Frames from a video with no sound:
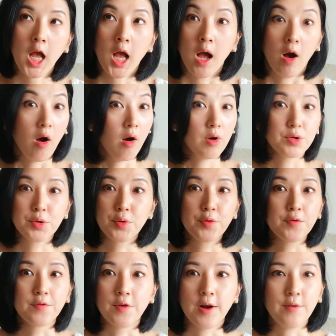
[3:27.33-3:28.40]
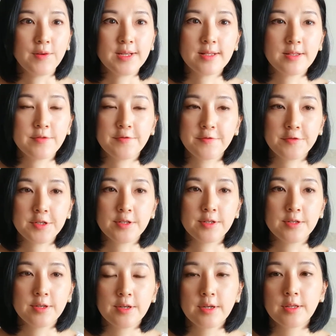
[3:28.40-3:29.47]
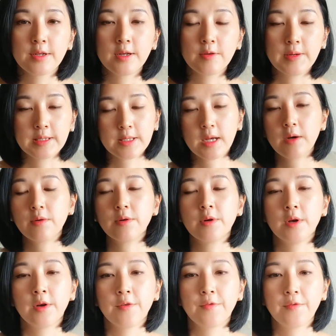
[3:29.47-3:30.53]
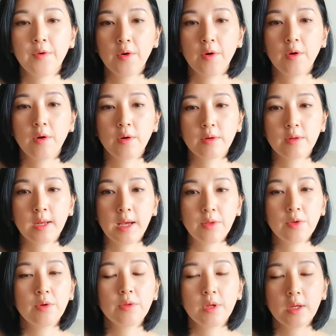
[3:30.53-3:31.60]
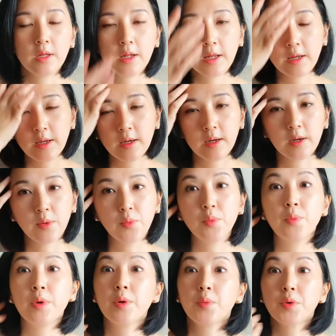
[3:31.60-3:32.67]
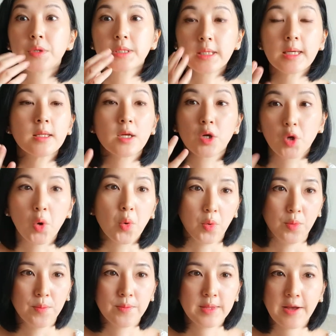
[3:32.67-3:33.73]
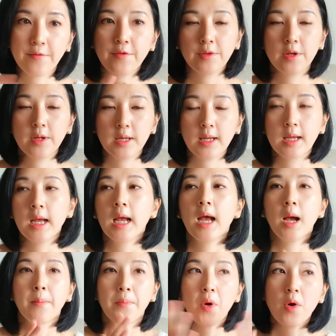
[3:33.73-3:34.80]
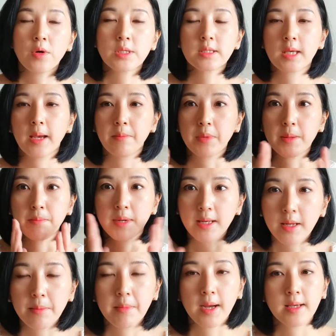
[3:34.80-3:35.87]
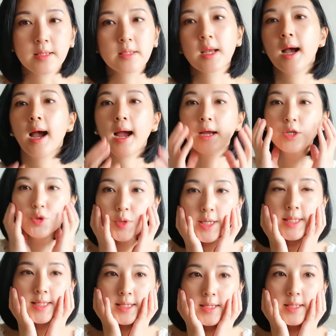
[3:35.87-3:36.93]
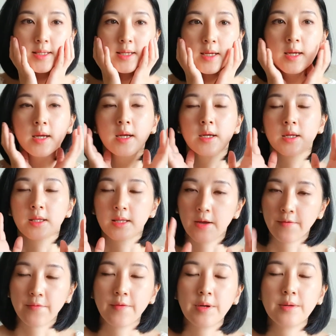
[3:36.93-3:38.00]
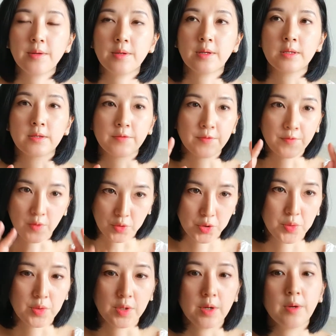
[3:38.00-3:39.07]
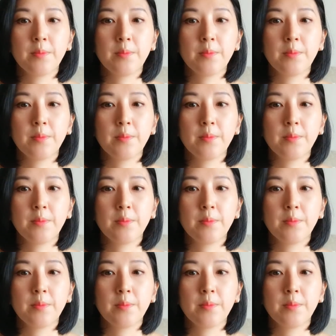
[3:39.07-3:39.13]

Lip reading: Oh no, very different. The result for nano needling, we will see the glow, definitely. Pores can be minimized, hydrated, that one for sure.